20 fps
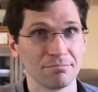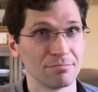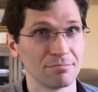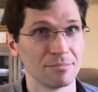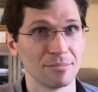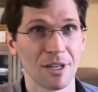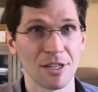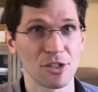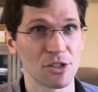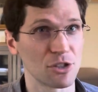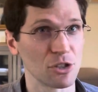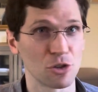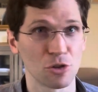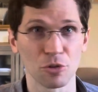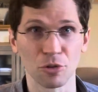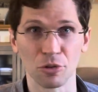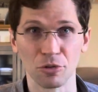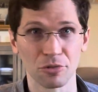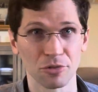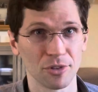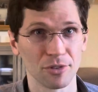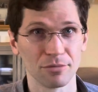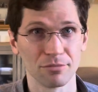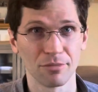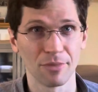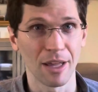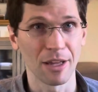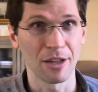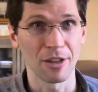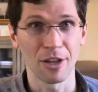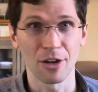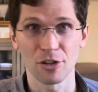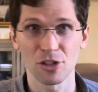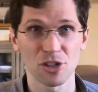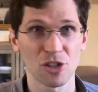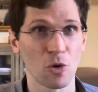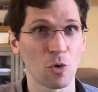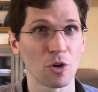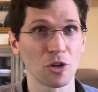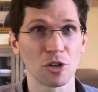That's just the truth. They're just
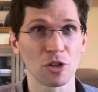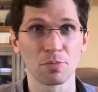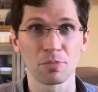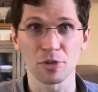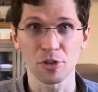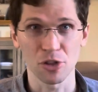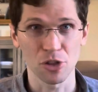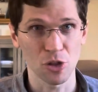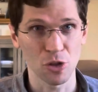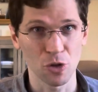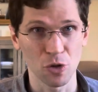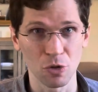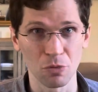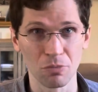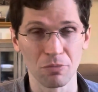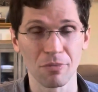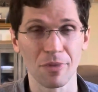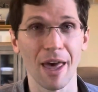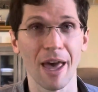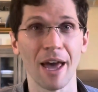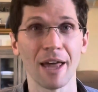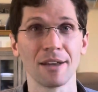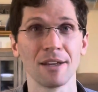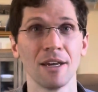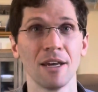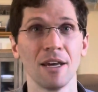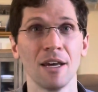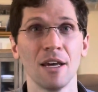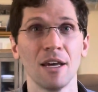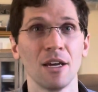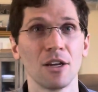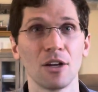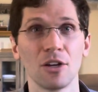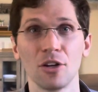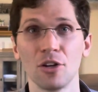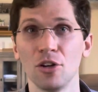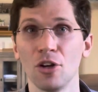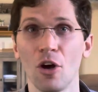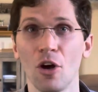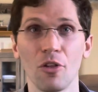going to presume that,
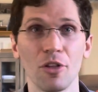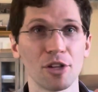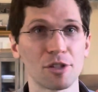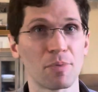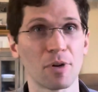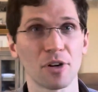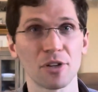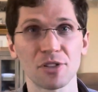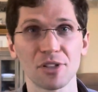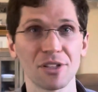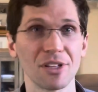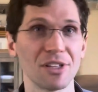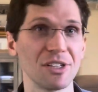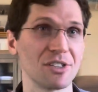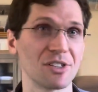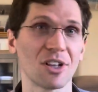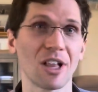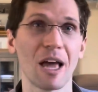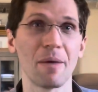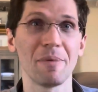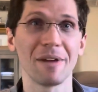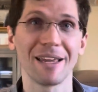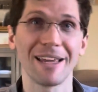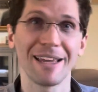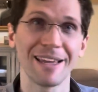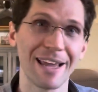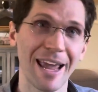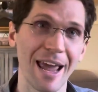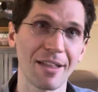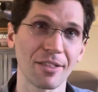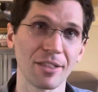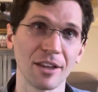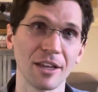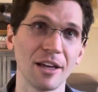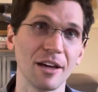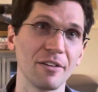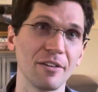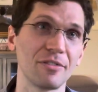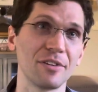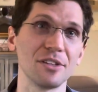this person, he's claiming he can't
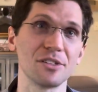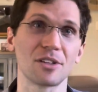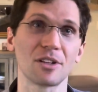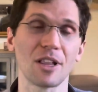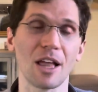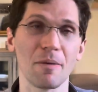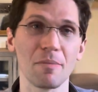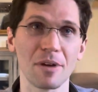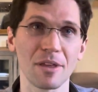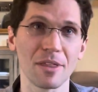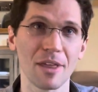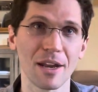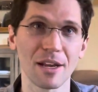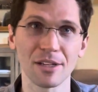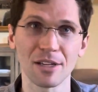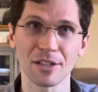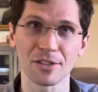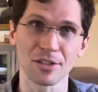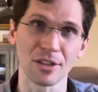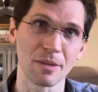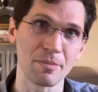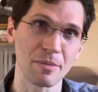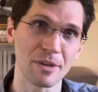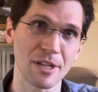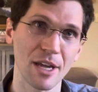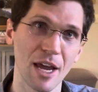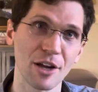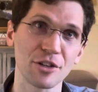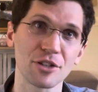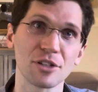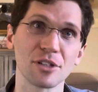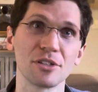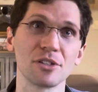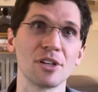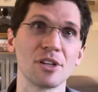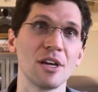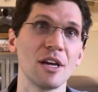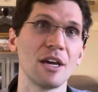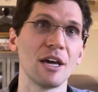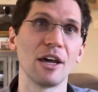lift, he's claiming that he has limitations,
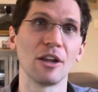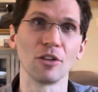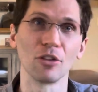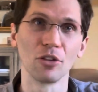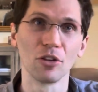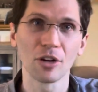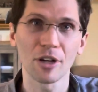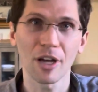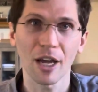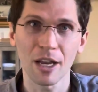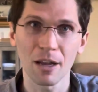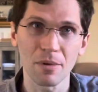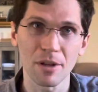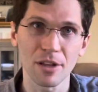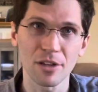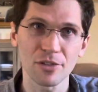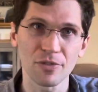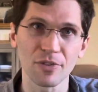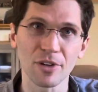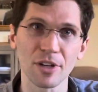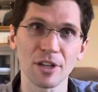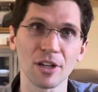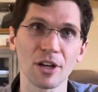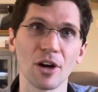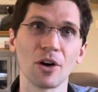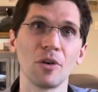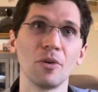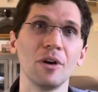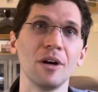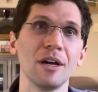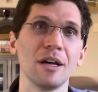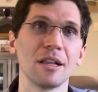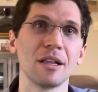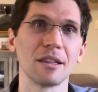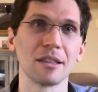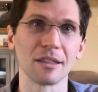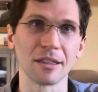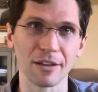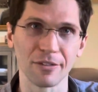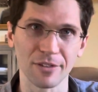and look at him in this video
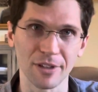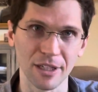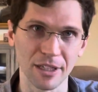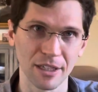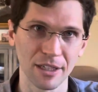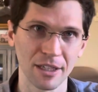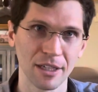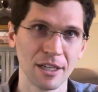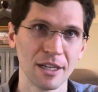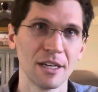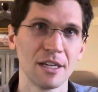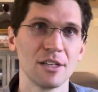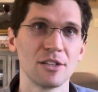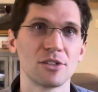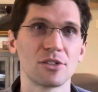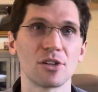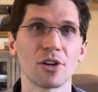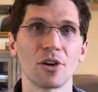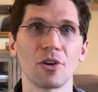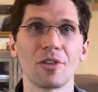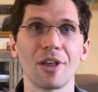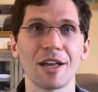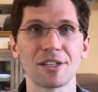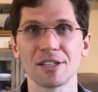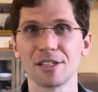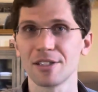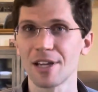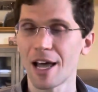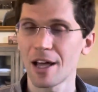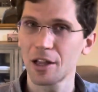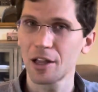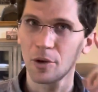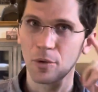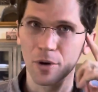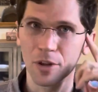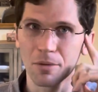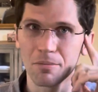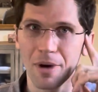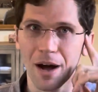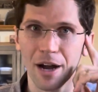lifting. So that's exactly where
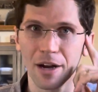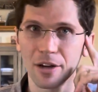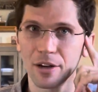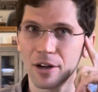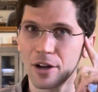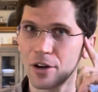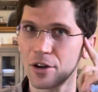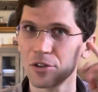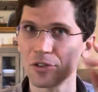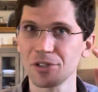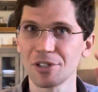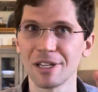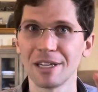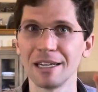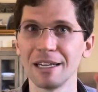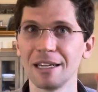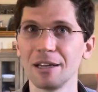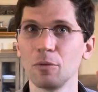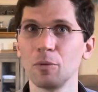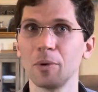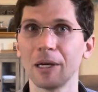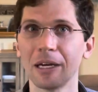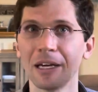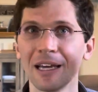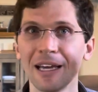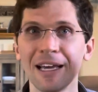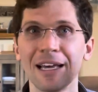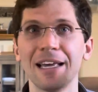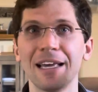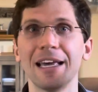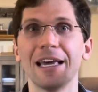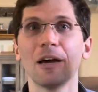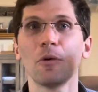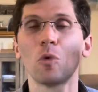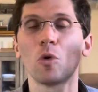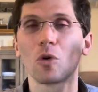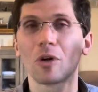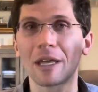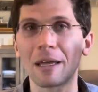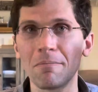their mind goes, and it
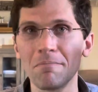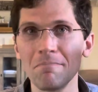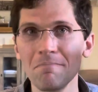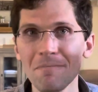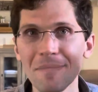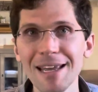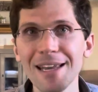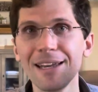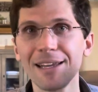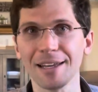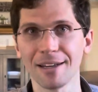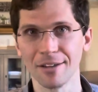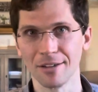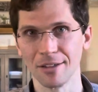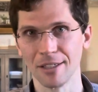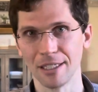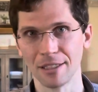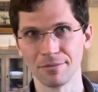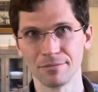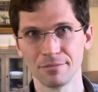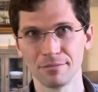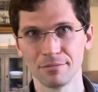will immediately